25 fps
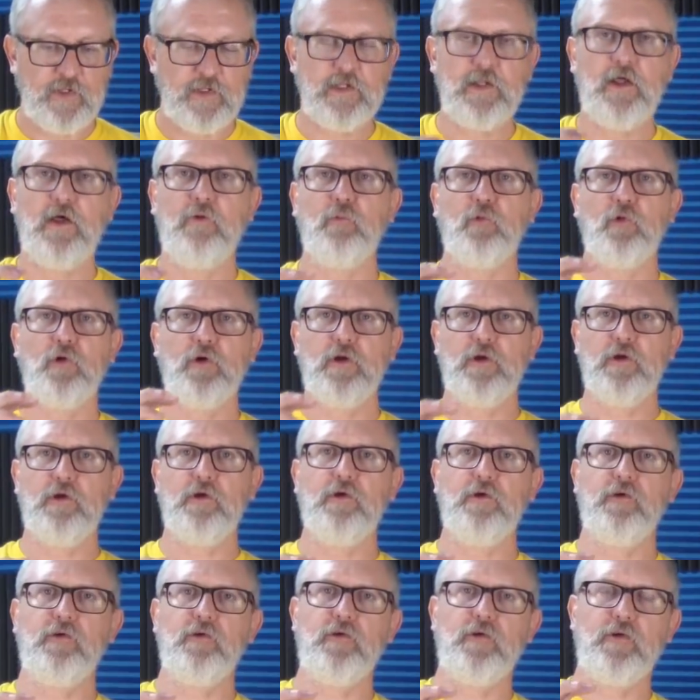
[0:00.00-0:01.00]
Now we're going
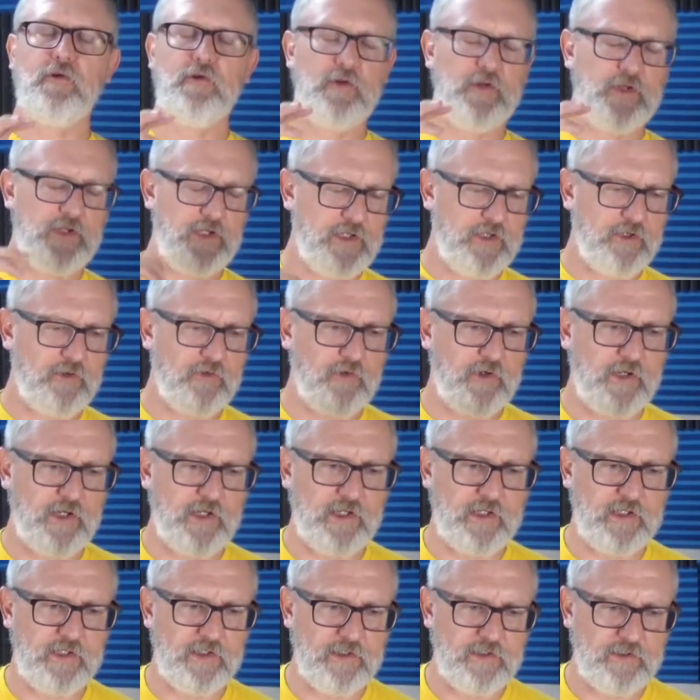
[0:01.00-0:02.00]
to hear
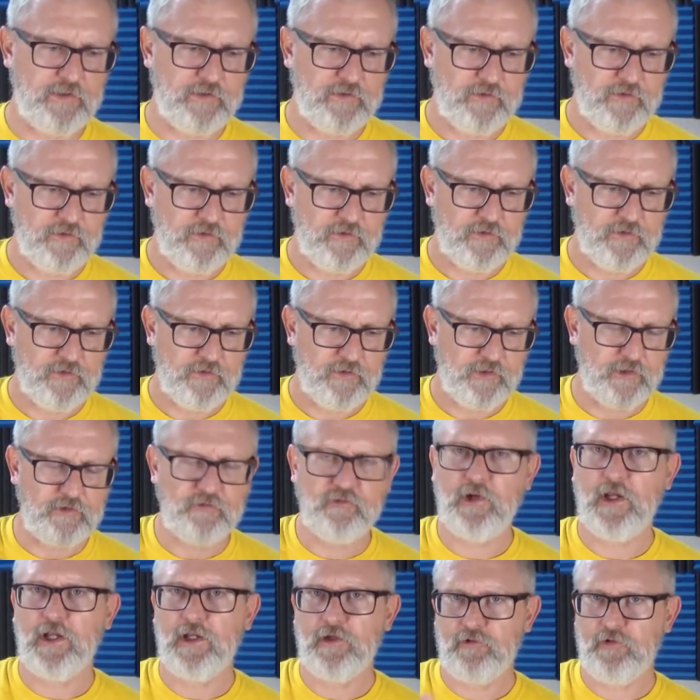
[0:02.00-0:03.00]
a
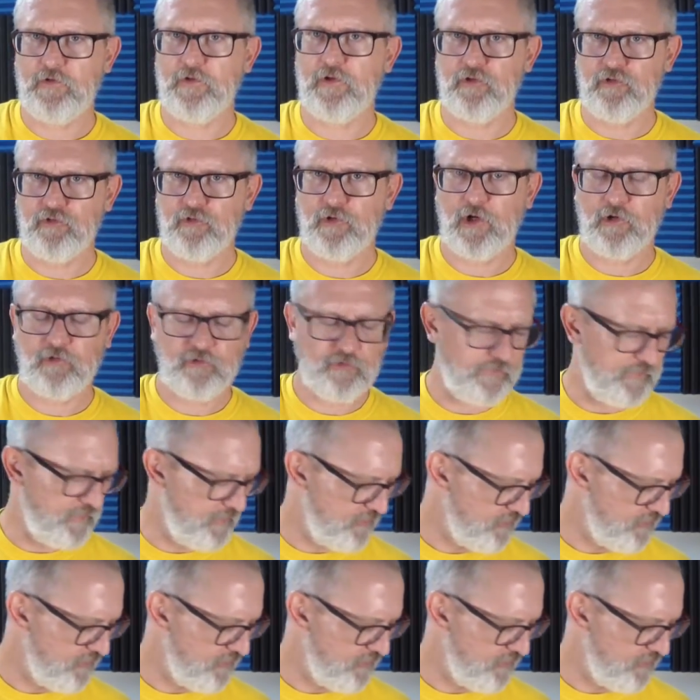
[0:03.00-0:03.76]
change in the structure of the